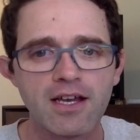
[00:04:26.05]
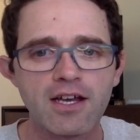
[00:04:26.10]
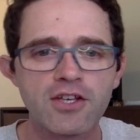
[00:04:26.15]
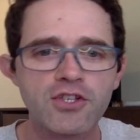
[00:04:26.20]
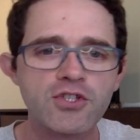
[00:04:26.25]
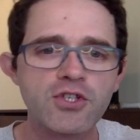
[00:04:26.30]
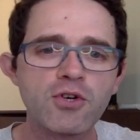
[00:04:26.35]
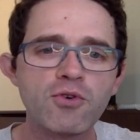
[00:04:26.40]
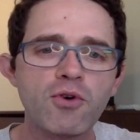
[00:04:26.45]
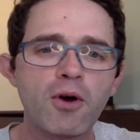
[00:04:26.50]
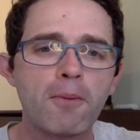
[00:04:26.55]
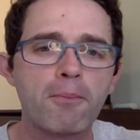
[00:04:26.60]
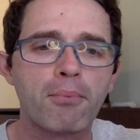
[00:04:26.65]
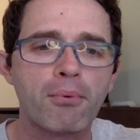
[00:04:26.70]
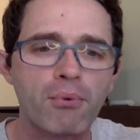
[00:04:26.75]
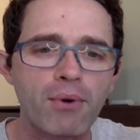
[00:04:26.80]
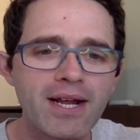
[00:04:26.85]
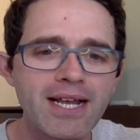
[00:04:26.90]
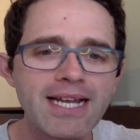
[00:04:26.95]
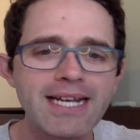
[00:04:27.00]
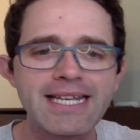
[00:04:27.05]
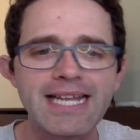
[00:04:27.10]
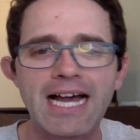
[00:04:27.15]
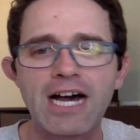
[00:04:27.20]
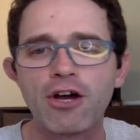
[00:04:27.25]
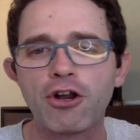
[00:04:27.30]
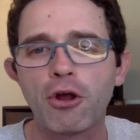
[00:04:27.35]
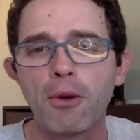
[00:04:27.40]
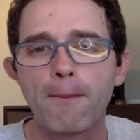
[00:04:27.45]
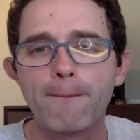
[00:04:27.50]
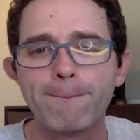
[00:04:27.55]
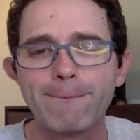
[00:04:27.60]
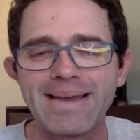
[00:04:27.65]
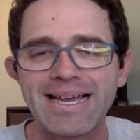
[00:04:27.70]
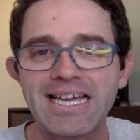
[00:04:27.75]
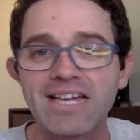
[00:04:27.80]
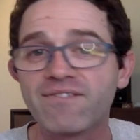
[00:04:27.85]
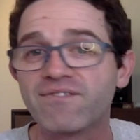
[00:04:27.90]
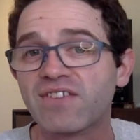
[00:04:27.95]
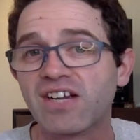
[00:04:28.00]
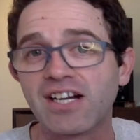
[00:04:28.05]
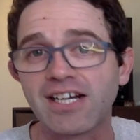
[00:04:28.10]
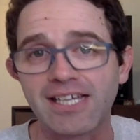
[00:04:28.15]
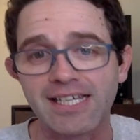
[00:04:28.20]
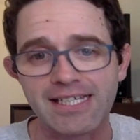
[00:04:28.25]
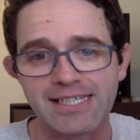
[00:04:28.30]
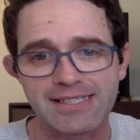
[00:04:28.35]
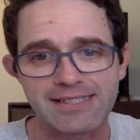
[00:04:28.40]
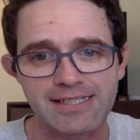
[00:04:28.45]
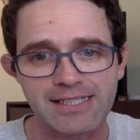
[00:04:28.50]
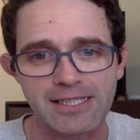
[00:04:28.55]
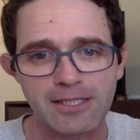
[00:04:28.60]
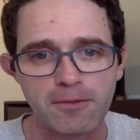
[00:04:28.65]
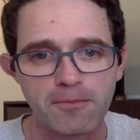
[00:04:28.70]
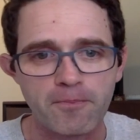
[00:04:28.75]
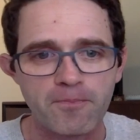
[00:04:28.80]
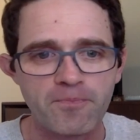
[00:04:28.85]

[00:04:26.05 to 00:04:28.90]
So break it down, make it very easy.